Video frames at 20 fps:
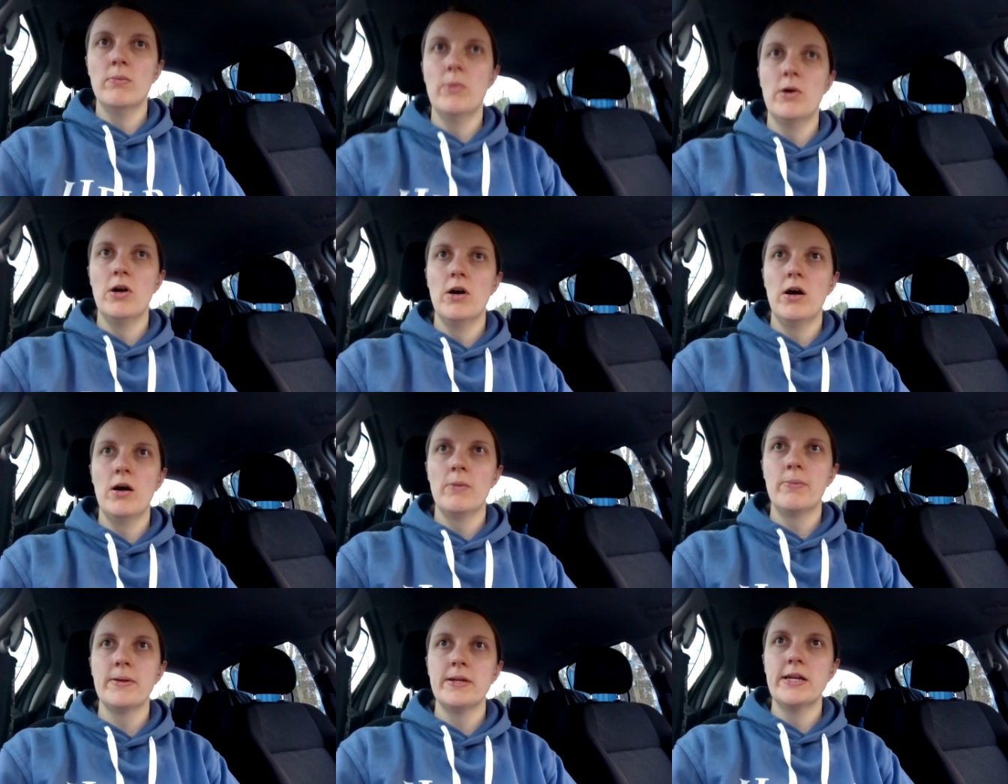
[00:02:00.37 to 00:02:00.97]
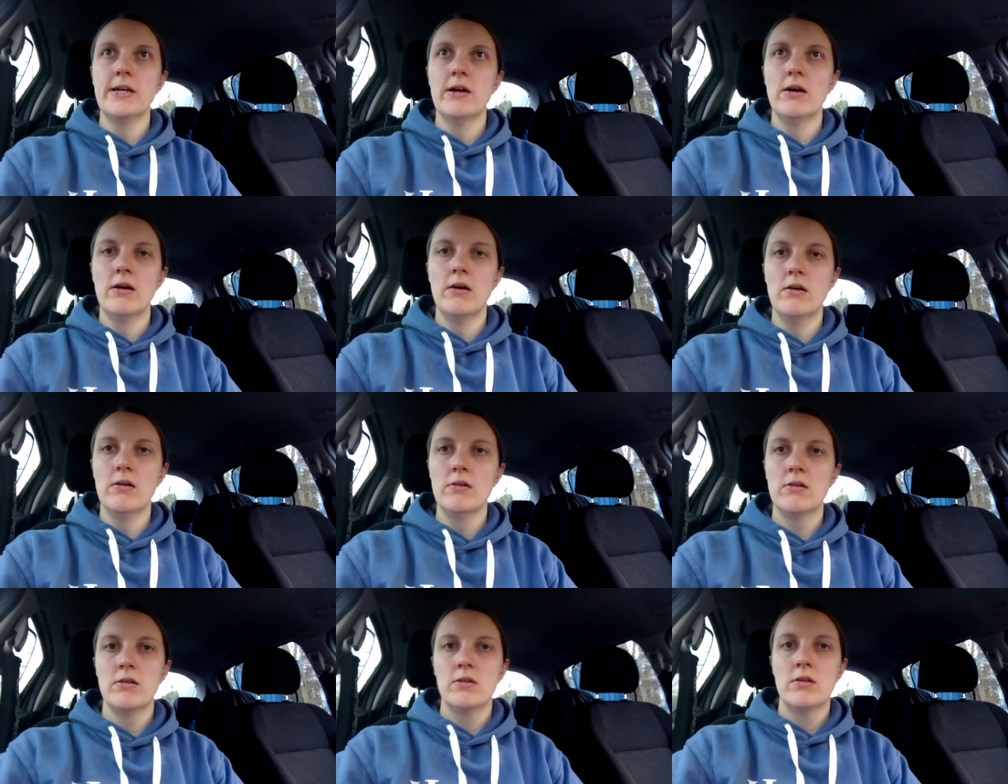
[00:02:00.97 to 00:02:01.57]
But up
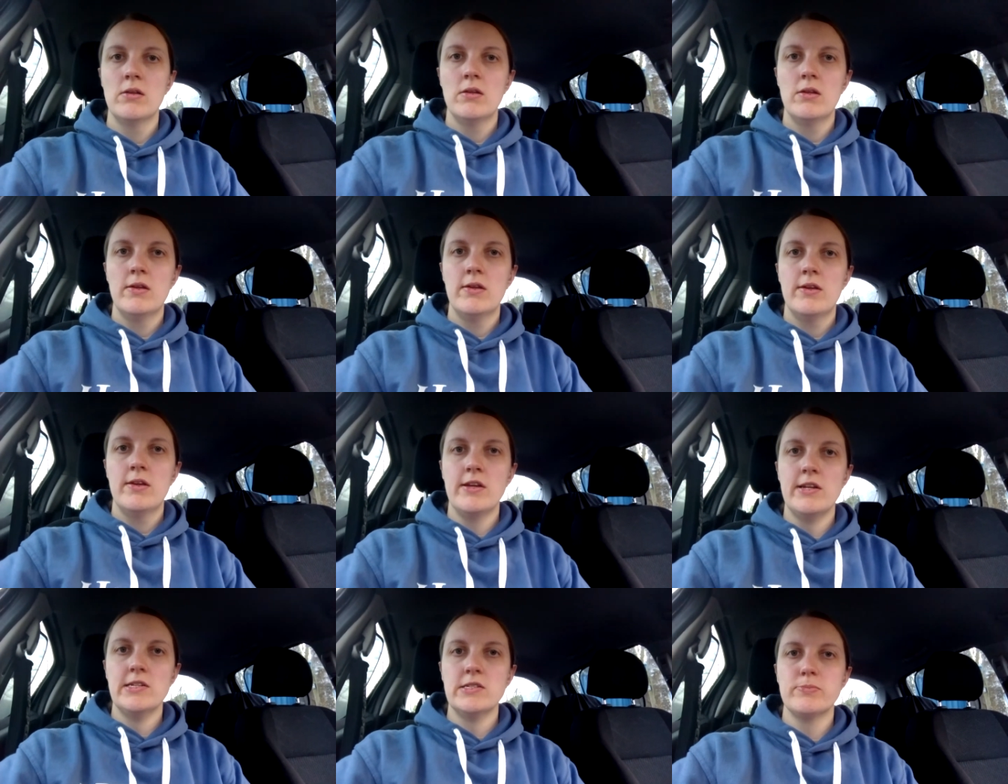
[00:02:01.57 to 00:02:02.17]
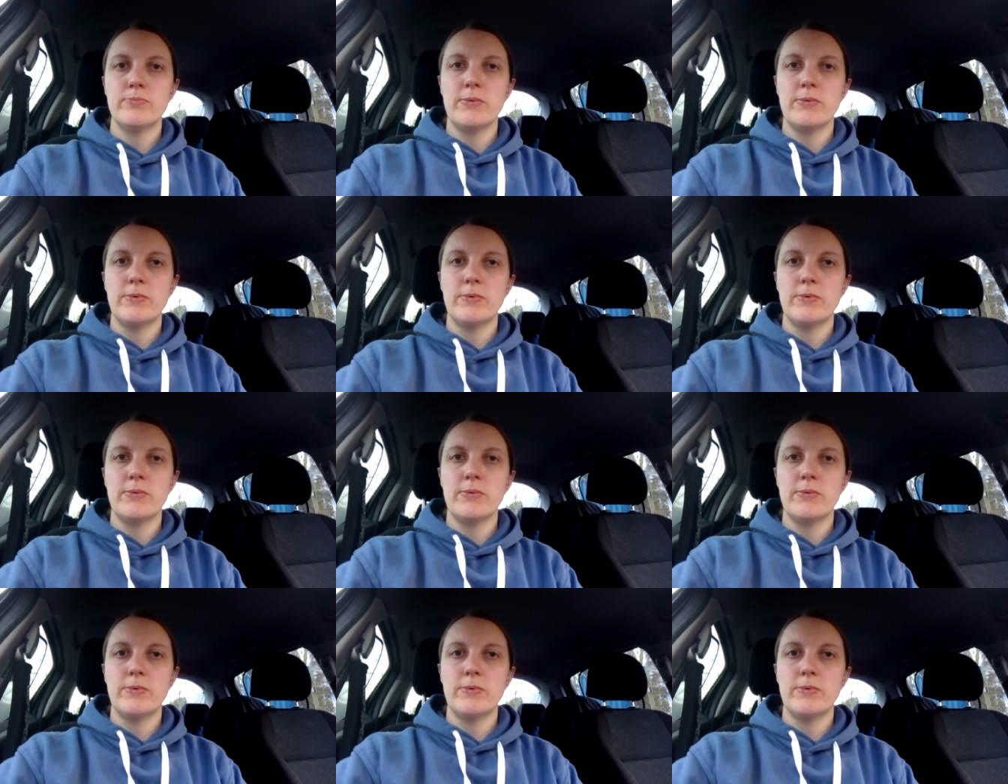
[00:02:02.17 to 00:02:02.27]
here, it's